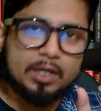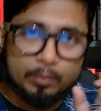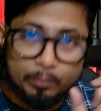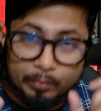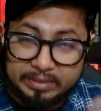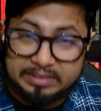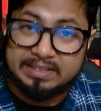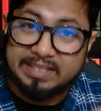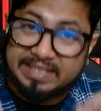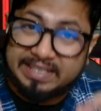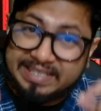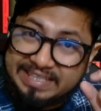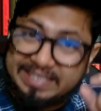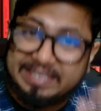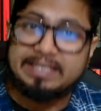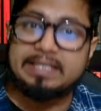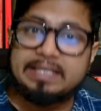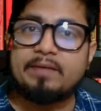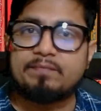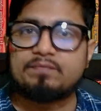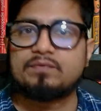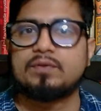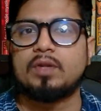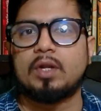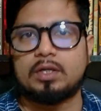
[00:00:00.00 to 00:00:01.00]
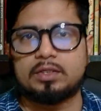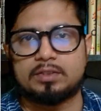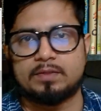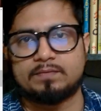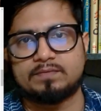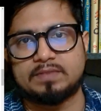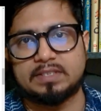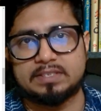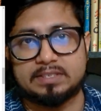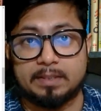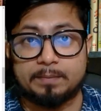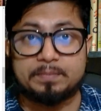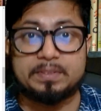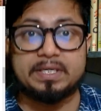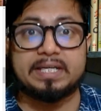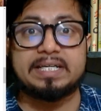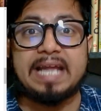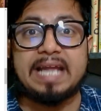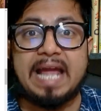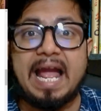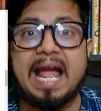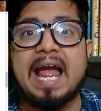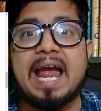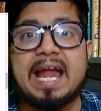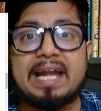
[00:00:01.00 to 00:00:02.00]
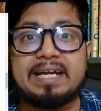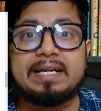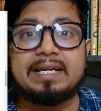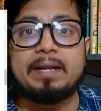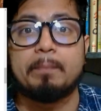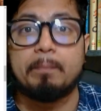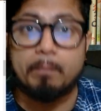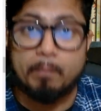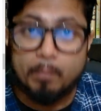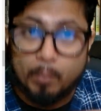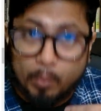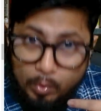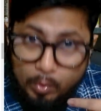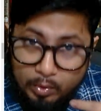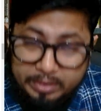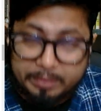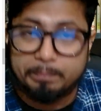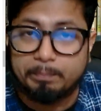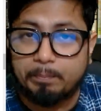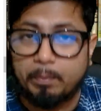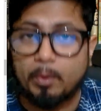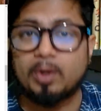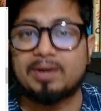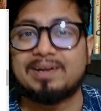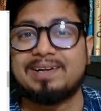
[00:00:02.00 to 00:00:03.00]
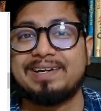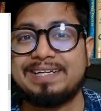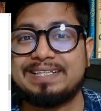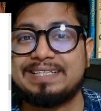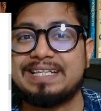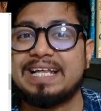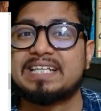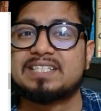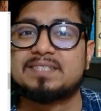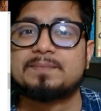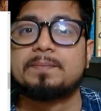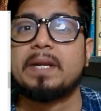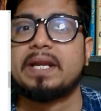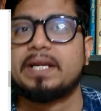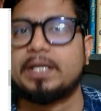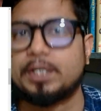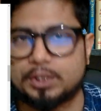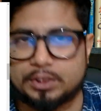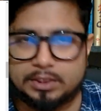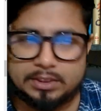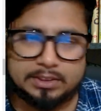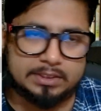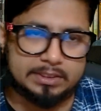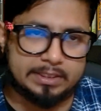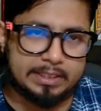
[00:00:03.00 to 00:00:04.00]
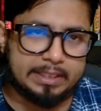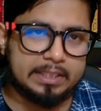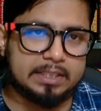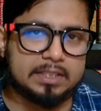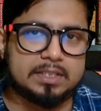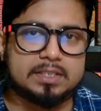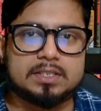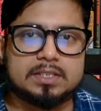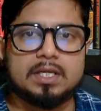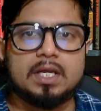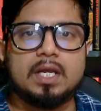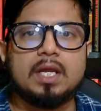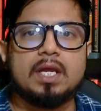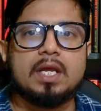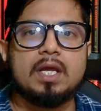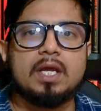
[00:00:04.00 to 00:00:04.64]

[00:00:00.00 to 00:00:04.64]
with the in-depth knowledge of the subject and more importantly the explanation skills